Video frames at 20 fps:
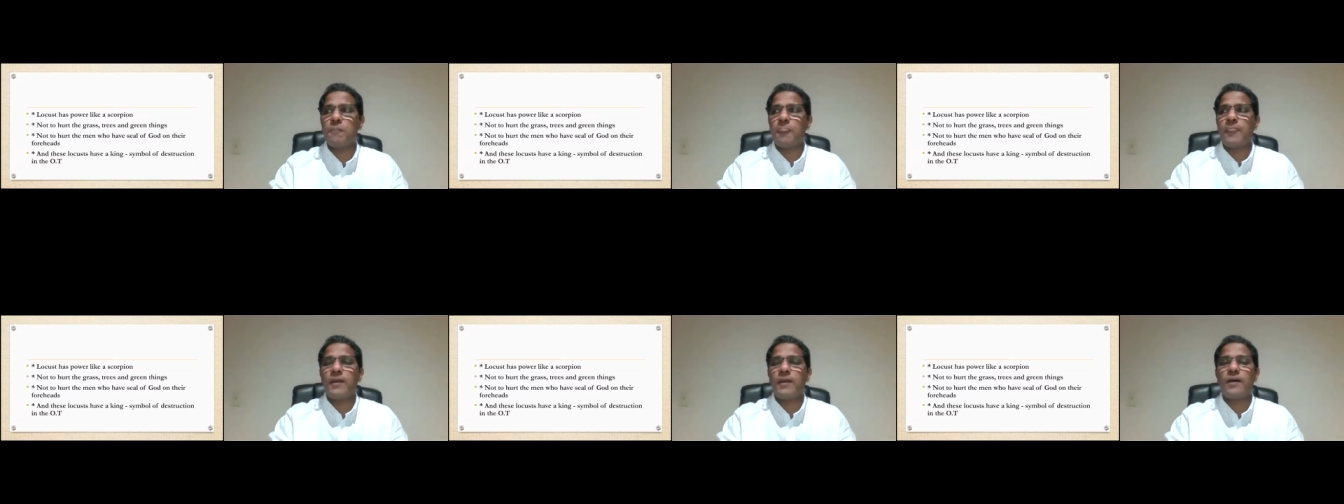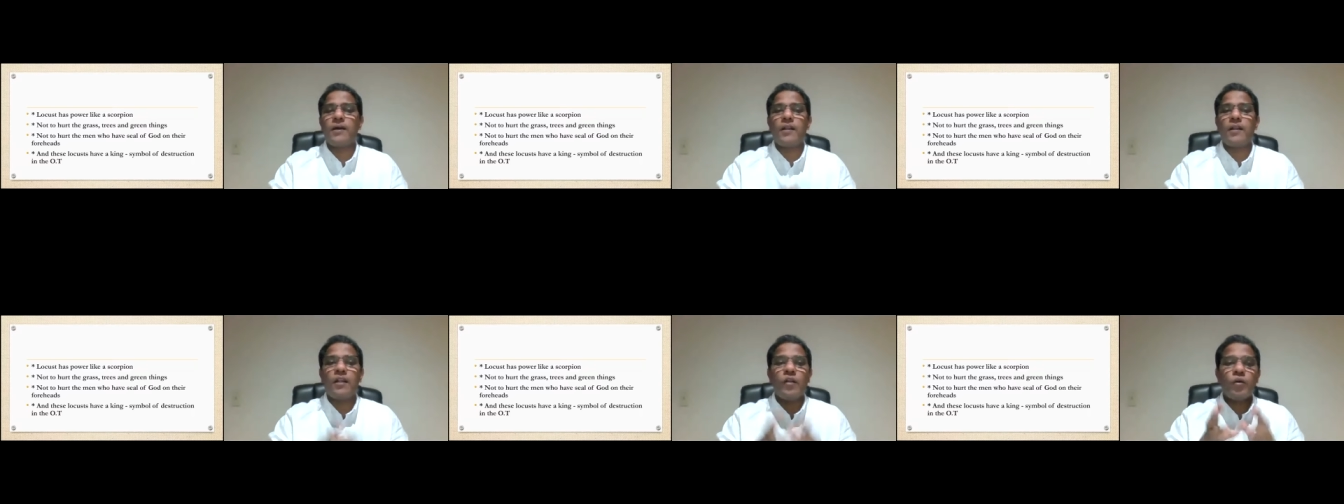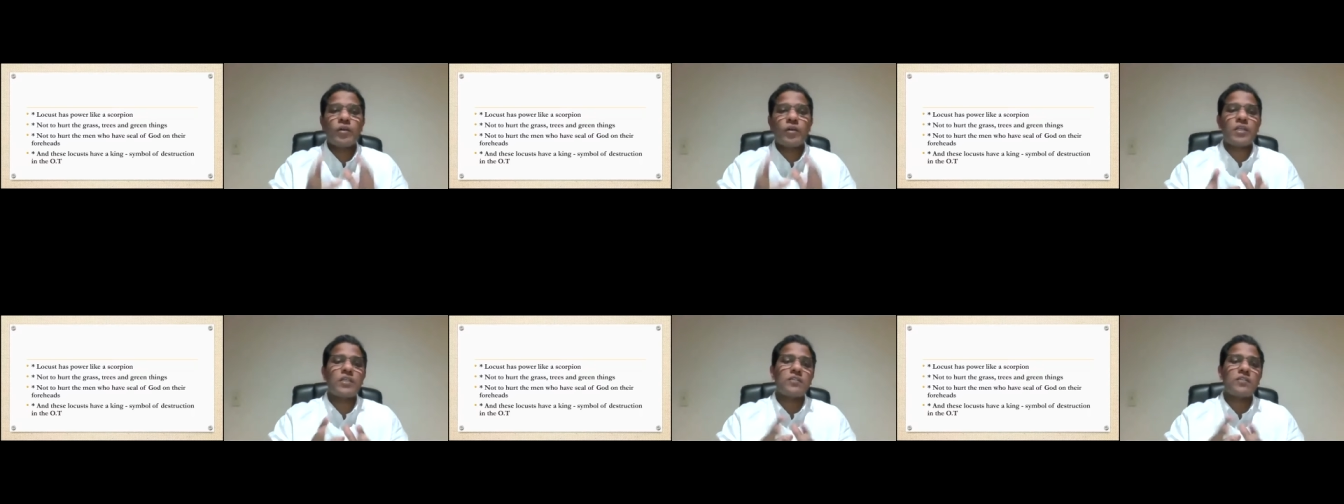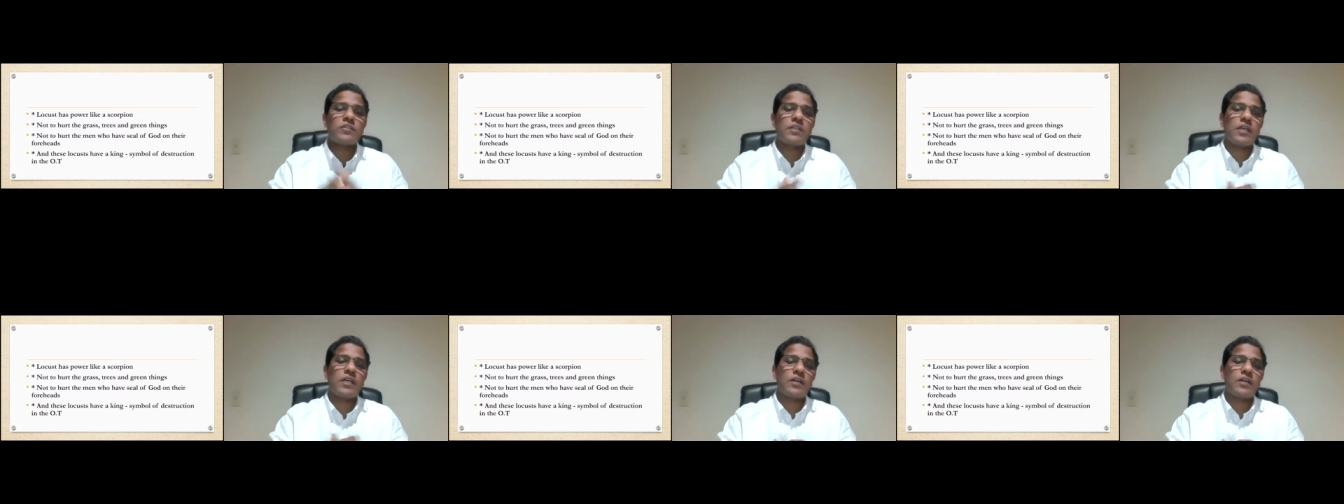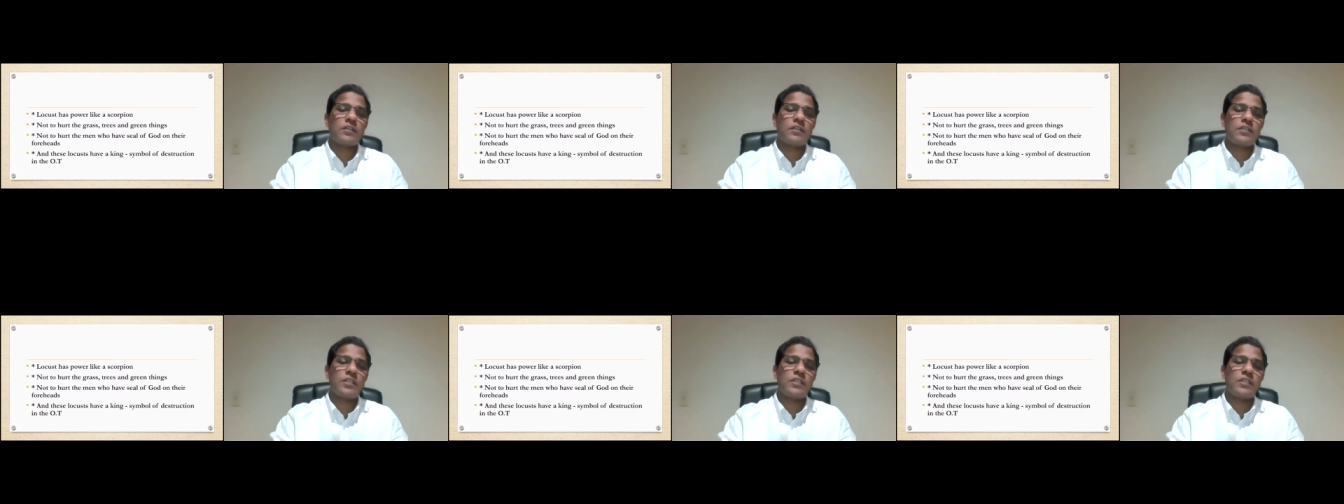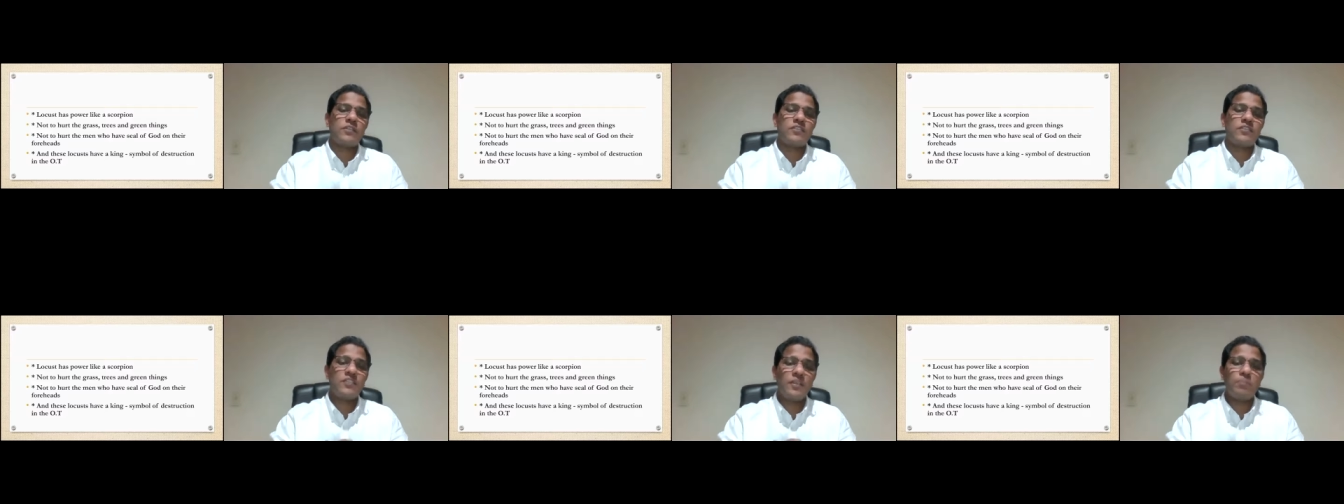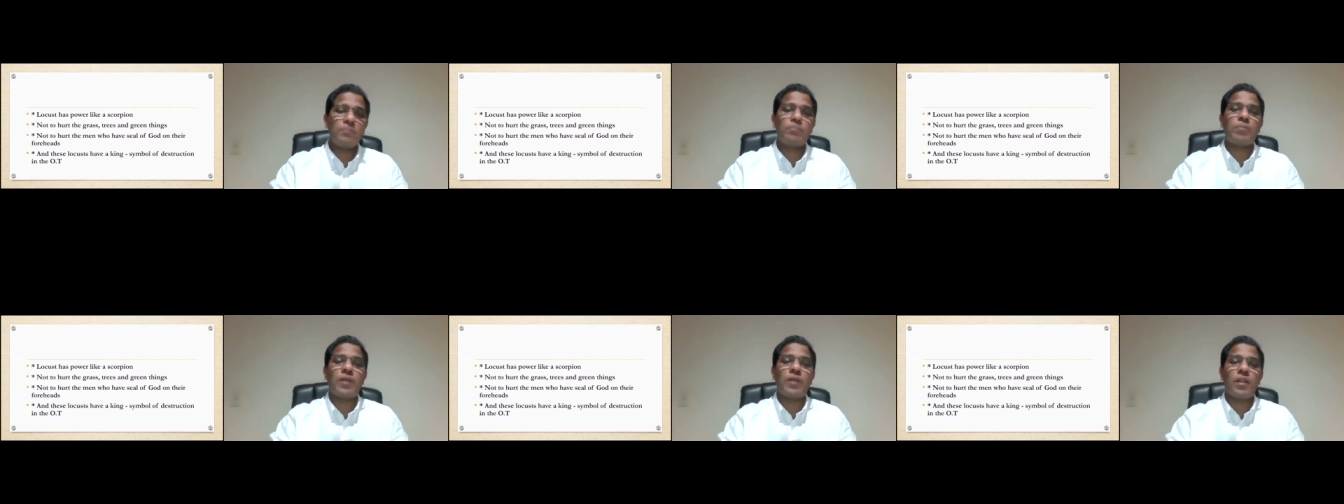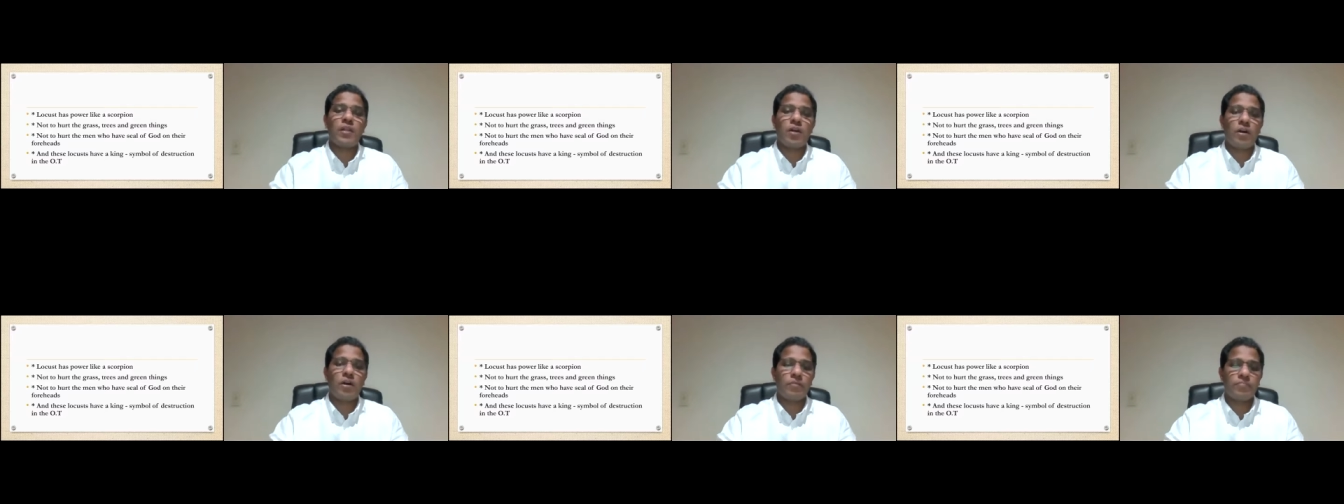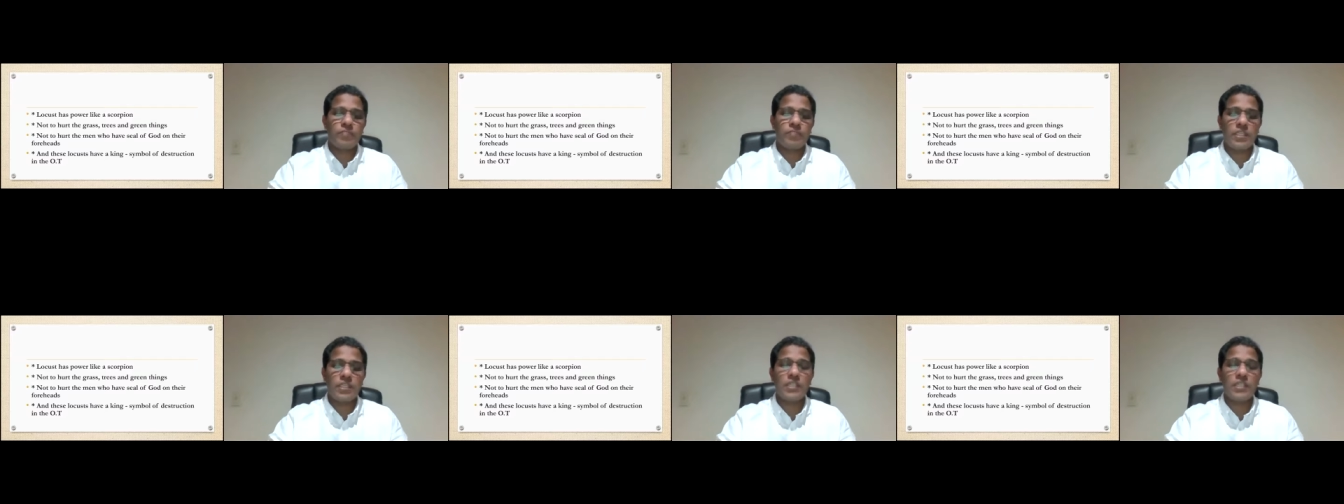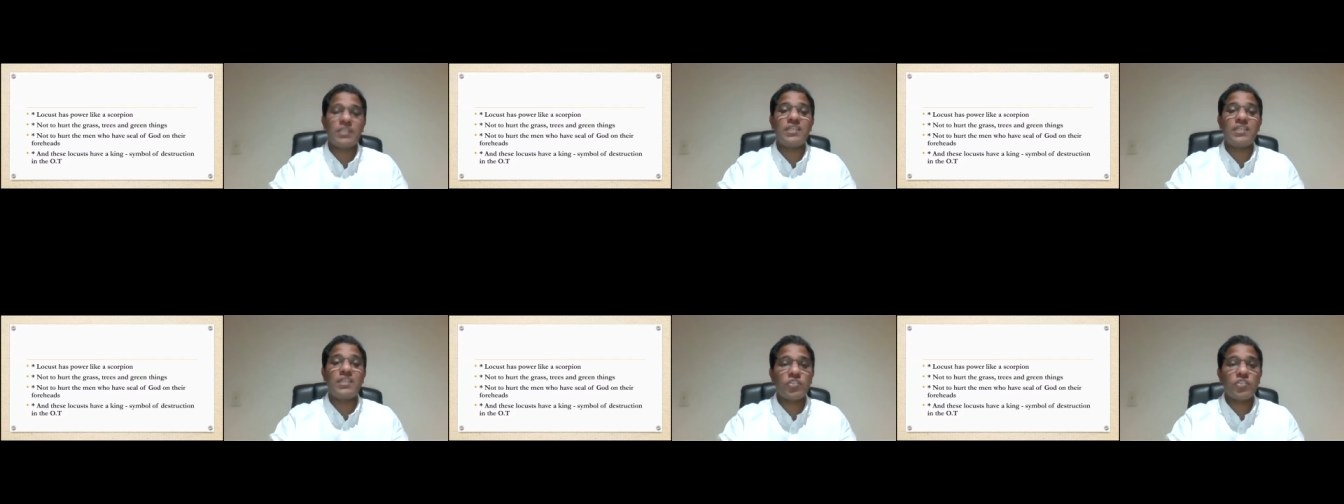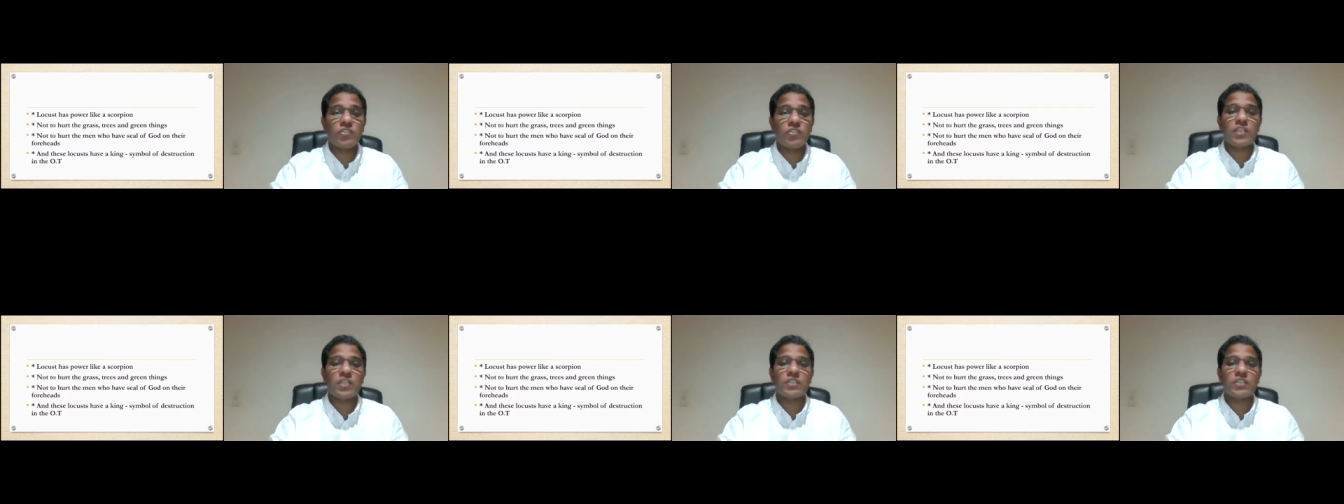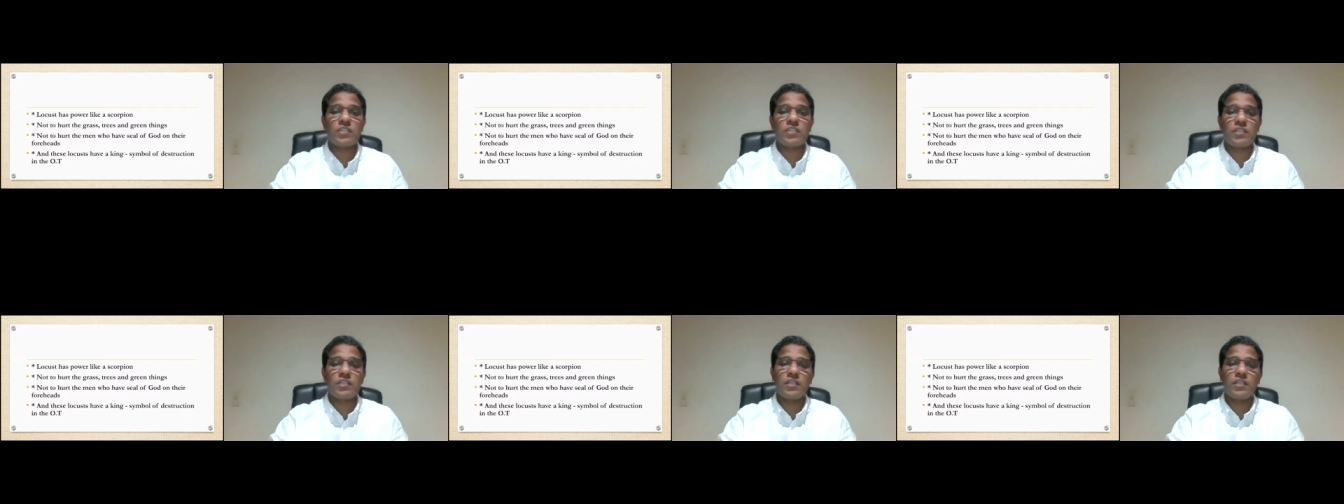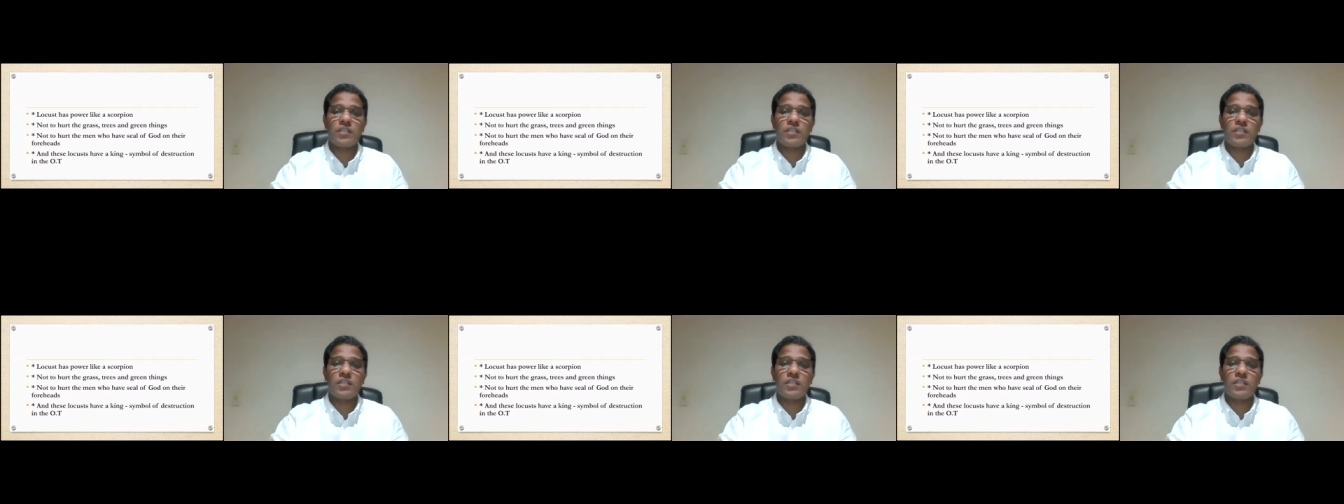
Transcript: uh, locusts are the symbol of the destruction,